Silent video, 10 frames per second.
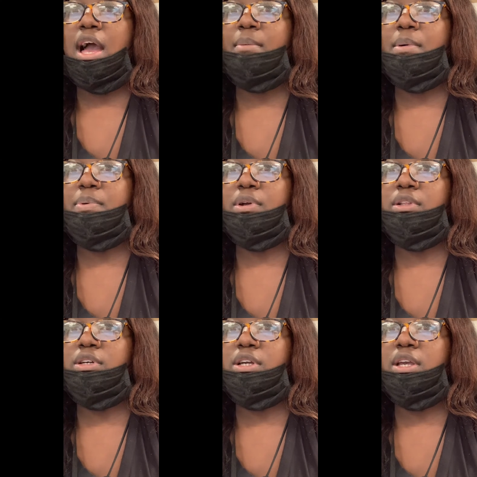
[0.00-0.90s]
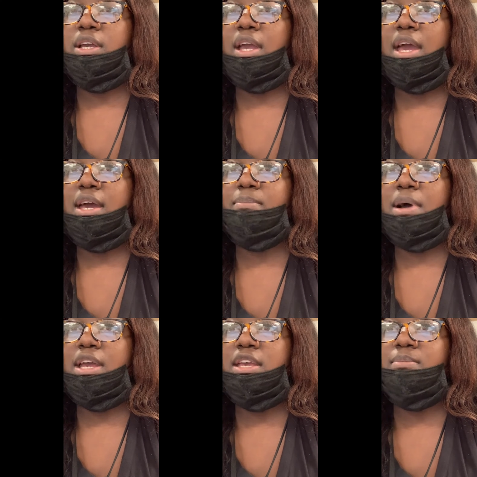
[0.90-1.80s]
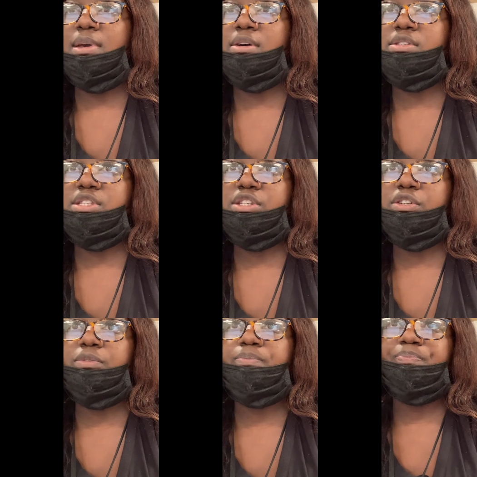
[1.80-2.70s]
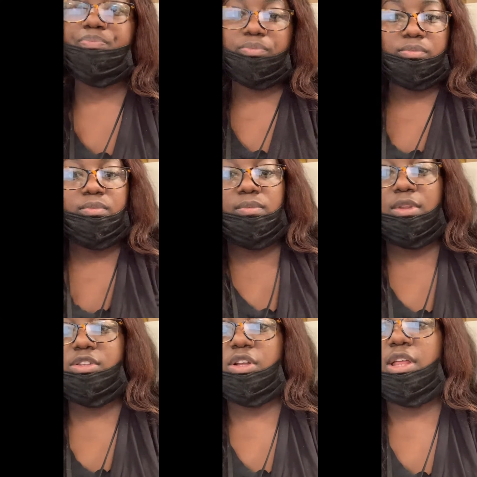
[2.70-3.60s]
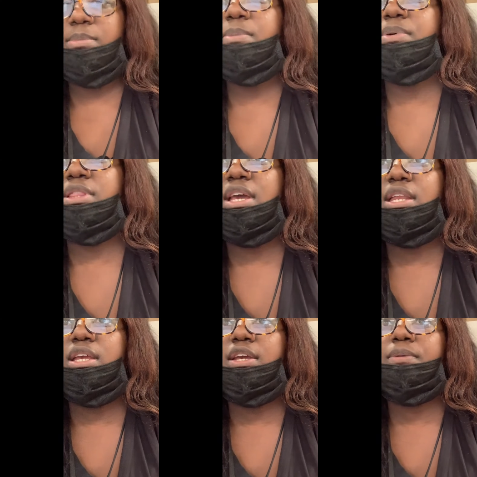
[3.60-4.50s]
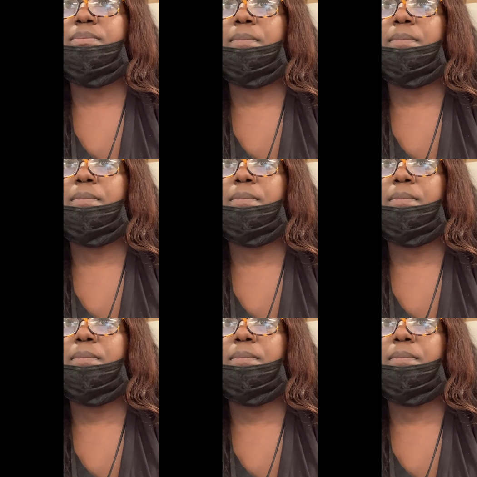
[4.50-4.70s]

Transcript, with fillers: I'm up here looking at my emails too. So let me put that in.